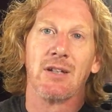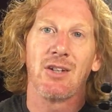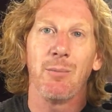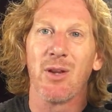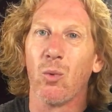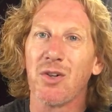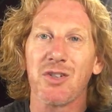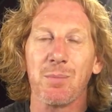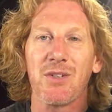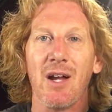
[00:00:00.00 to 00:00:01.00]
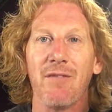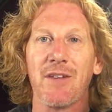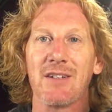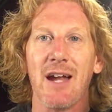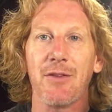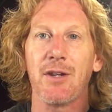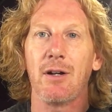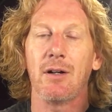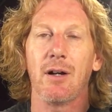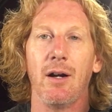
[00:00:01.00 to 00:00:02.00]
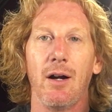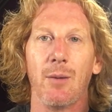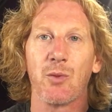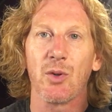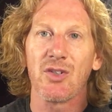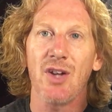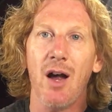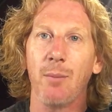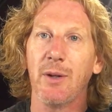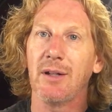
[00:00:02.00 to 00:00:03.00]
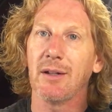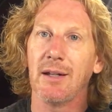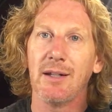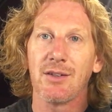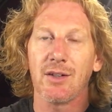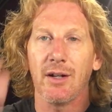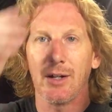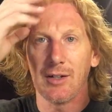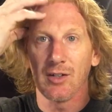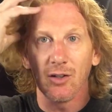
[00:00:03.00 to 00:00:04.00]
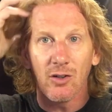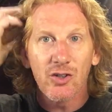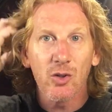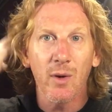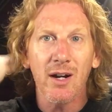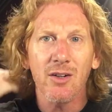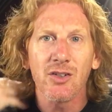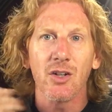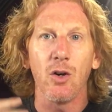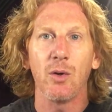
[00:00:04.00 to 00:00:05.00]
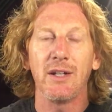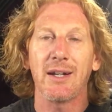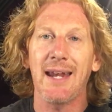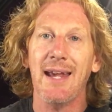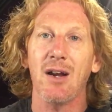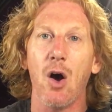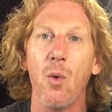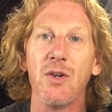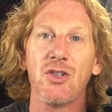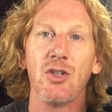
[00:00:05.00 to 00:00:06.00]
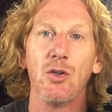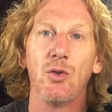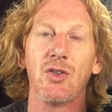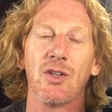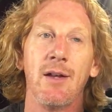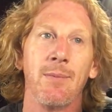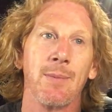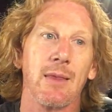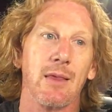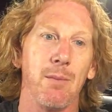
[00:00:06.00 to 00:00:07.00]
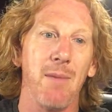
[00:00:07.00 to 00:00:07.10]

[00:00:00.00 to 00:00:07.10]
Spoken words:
some of the worship stuff that's out there, Chris Tomlin is a little square, so you can't always use the